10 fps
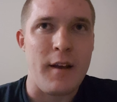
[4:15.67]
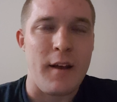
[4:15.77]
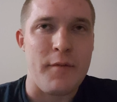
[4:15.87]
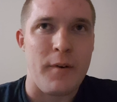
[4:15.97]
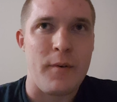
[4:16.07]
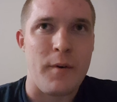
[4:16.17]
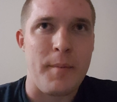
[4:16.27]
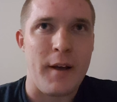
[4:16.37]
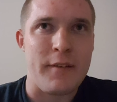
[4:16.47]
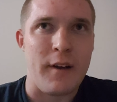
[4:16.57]
if I'm going
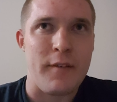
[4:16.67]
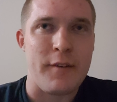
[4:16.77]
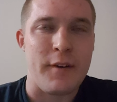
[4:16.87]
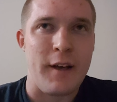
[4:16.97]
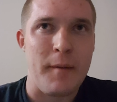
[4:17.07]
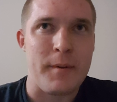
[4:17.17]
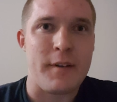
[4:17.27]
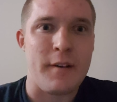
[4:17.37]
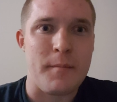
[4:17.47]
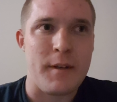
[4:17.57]
past Ivester Gap, it's
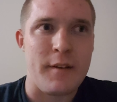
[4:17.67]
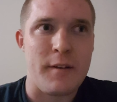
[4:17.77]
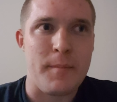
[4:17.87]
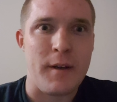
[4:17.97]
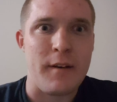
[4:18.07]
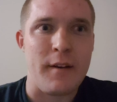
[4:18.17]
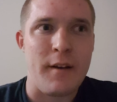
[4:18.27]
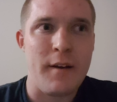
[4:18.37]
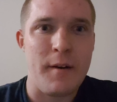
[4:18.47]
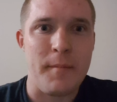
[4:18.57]
going to be to spend
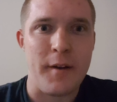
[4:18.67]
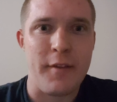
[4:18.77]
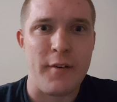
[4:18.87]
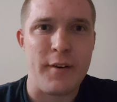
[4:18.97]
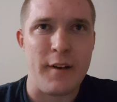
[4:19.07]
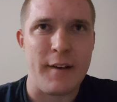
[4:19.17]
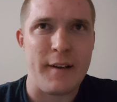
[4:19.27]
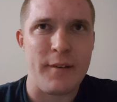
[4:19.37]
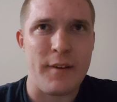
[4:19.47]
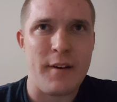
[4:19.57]
my third night
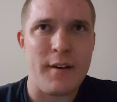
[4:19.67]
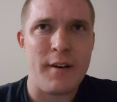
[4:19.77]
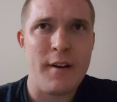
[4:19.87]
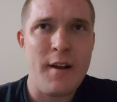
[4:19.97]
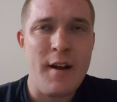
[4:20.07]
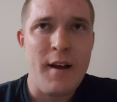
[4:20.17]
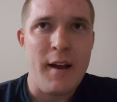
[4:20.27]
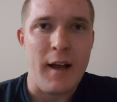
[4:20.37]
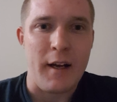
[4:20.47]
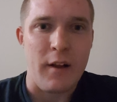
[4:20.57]
out there
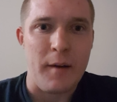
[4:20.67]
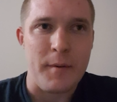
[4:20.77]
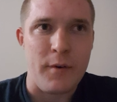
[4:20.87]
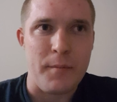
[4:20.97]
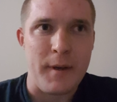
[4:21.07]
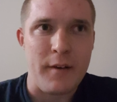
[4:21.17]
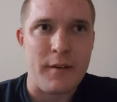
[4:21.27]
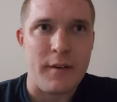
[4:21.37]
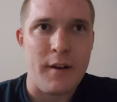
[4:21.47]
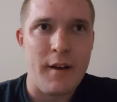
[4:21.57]
and climb Cold
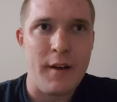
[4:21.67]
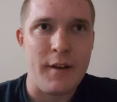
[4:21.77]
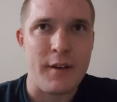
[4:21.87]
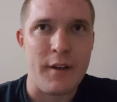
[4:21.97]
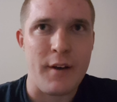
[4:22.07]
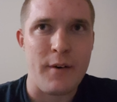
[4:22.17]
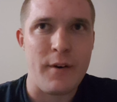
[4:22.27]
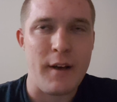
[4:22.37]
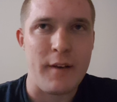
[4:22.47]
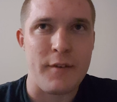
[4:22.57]
Mountain. And
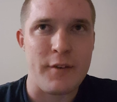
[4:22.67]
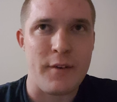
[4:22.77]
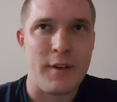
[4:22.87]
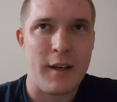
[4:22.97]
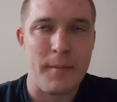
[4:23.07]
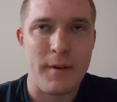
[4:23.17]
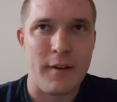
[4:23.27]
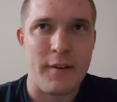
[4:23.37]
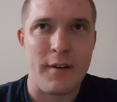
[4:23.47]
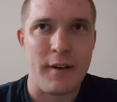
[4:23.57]
if there's no
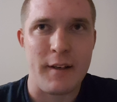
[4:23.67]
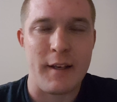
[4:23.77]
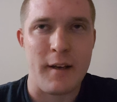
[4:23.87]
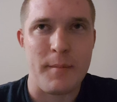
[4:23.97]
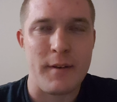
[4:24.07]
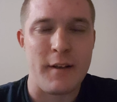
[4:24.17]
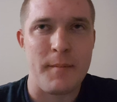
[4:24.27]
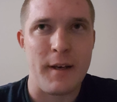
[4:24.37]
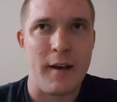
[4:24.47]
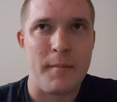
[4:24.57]
campsites there, I can camp at Deep
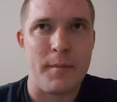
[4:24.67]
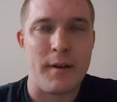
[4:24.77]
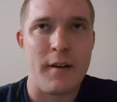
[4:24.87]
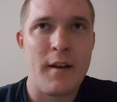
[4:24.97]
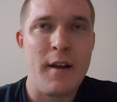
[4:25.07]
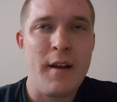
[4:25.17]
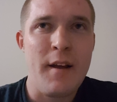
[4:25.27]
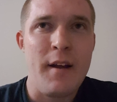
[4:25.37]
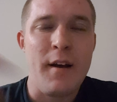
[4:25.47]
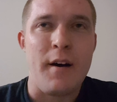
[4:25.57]
Gap. But
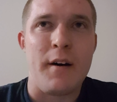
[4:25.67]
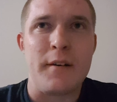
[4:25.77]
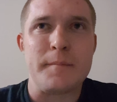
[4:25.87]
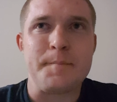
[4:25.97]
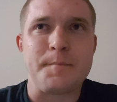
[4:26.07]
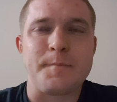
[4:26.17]
I've